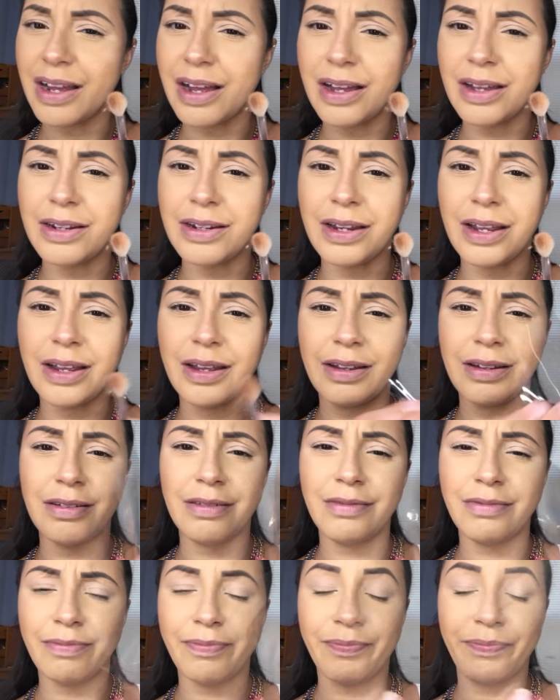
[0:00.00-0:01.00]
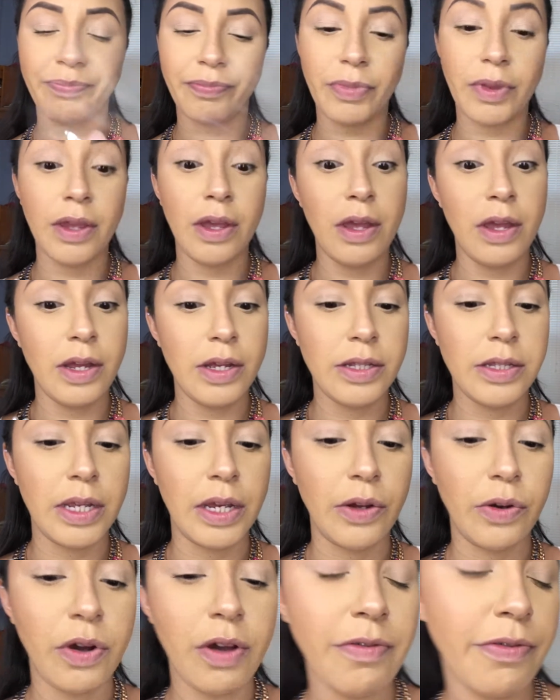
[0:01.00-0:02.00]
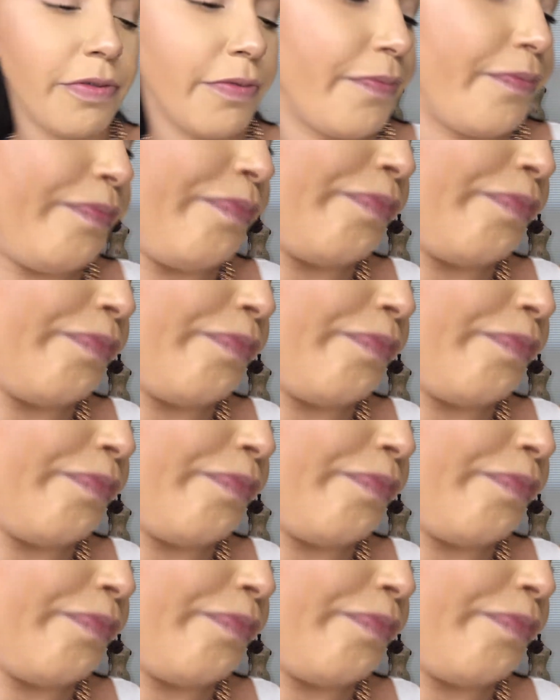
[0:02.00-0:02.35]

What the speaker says: on and take it off.